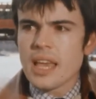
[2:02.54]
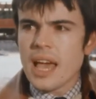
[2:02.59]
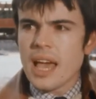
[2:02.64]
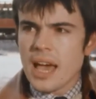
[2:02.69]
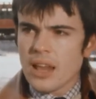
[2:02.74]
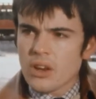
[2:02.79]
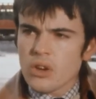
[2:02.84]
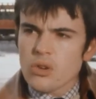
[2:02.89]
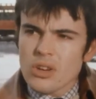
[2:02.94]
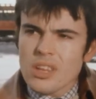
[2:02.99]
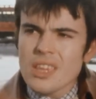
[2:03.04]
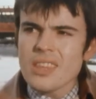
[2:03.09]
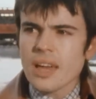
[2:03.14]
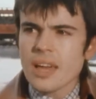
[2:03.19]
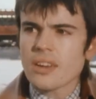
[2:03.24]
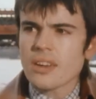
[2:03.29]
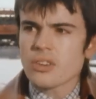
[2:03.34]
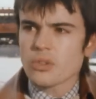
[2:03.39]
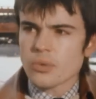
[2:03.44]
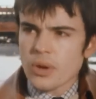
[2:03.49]
And you need
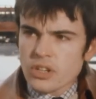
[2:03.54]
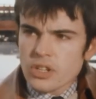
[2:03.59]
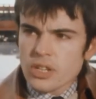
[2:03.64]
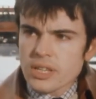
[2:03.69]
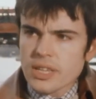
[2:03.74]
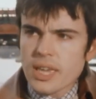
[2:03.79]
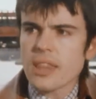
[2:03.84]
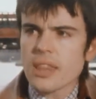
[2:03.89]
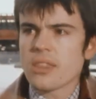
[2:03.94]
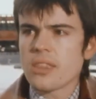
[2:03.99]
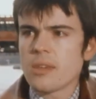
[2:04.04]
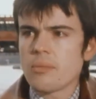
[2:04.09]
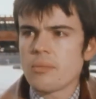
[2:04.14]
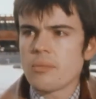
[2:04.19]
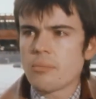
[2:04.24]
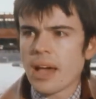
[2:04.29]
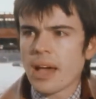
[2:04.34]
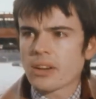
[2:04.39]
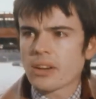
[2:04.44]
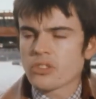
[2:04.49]
that to actually get the
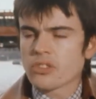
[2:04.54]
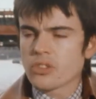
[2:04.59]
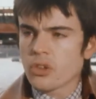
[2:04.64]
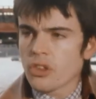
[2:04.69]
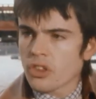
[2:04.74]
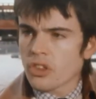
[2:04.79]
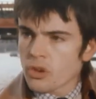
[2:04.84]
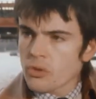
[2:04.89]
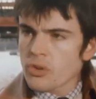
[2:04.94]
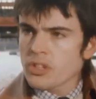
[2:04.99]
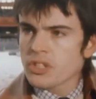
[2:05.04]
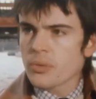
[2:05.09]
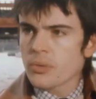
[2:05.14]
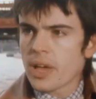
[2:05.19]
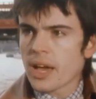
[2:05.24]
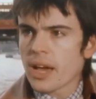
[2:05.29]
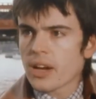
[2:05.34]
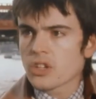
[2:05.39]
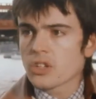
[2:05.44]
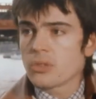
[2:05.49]
impact, so that there is a
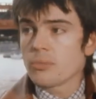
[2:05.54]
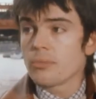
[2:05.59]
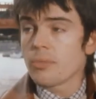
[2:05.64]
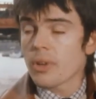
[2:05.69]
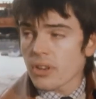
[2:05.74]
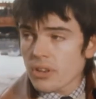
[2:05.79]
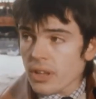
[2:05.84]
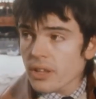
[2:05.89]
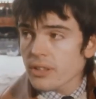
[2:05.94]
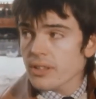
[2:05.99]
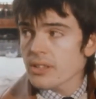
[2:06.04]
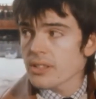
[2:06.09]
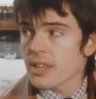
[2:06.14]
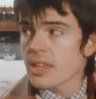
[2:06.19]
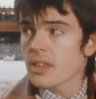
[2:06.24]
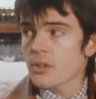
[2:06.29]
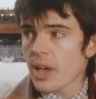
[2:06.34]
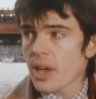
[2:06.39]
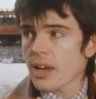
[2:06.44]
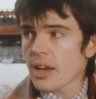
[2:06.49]
reaction. But as I
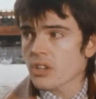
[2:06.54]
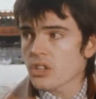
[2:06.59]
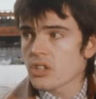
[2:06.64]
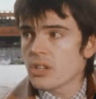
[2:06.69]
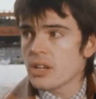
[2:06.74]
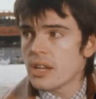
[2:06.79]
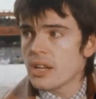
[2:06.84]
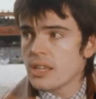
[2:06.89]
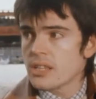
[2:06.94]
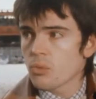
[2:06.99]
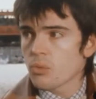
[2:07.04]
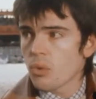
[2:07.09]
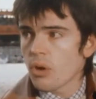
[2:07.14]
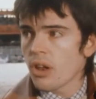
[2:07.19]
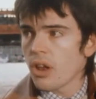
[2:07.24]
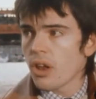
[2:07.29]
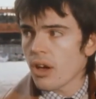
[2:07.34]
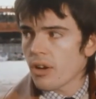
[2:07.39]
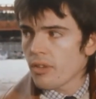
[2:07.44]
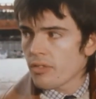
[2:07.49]
say, the reaction is
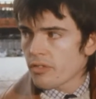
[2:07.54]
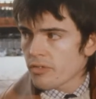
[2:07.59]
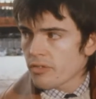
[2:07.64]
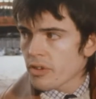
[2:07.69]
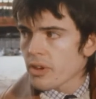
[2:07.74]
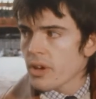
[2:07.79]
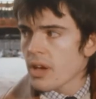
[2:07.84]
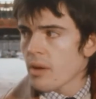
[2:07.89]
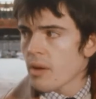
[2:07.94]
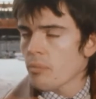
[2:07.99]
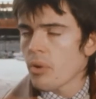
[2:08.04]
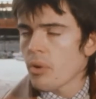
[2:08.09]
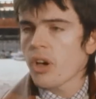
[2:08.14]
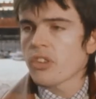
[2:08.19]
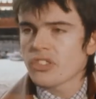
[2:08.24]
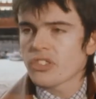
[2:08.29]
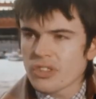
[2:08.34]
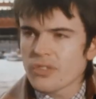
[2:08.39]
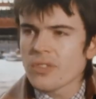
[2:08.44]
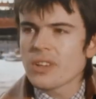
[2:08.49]
one of
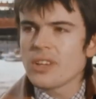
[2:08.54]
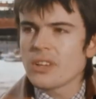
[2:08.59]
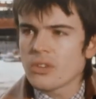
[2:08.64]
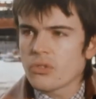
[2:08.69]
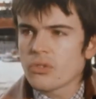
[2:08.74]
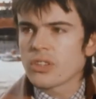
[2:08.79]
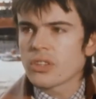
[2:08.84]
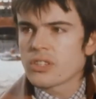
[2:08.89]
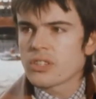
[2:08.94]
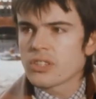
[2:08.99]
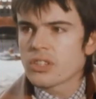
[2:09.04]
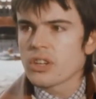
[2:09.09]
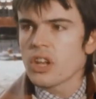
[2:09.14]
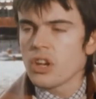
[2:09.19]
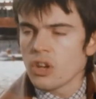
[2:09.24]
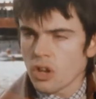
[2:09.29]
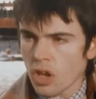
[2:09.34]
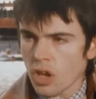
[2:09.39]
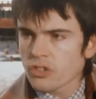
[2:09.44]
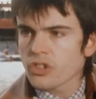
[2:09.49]
positive interest,
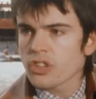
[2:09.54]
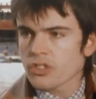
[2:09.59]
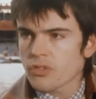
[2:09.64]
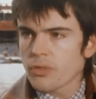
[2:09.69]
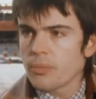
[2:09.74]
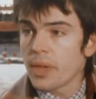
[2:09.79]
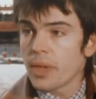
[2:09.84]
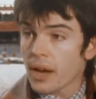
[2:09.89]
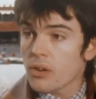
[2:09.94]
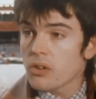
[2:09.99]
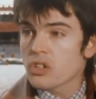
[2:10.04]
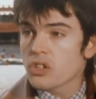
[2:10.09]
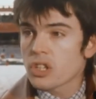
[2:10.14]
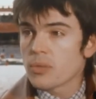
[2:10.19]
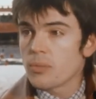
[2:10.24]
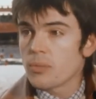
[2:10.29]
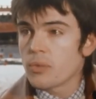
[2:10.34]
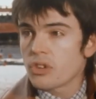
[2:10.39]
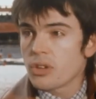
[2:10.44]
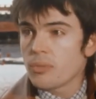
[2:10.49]
not just from the Irish
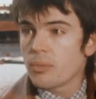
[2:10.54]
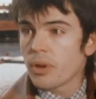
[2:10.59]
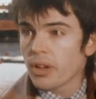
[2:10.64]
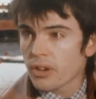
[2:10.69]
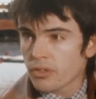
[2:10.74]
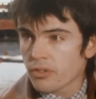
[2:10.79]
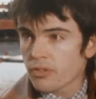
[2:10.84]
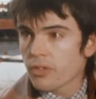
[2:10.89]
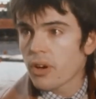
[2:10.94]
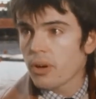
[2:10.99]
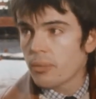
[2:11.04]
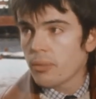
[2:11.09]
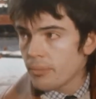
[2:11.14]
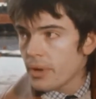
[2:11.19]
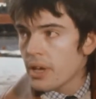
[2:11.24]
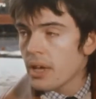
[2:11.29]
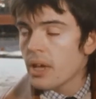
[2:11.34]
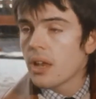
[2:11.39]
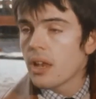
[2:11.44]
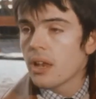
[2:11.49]
community, but
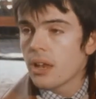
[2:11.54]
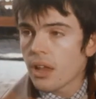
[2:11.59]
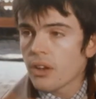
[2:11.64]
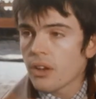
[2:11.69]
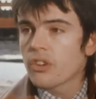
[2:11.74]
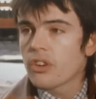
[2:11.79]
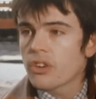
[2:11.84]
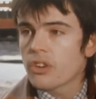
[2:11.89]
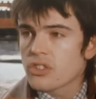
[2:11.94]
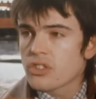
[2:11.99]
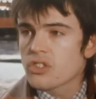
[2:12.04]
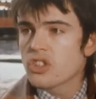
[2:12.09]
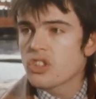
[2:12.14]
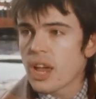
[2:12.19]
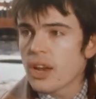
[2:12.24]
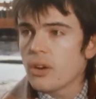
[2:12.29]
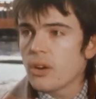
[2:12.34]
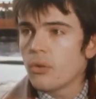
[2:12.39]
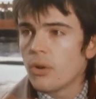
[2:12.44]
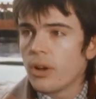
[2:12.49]
from Londoners
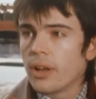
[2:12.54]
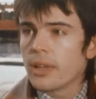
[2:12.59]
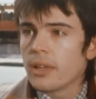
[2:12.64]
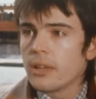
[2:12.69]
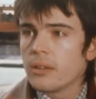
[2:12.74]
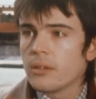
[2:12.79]
generally.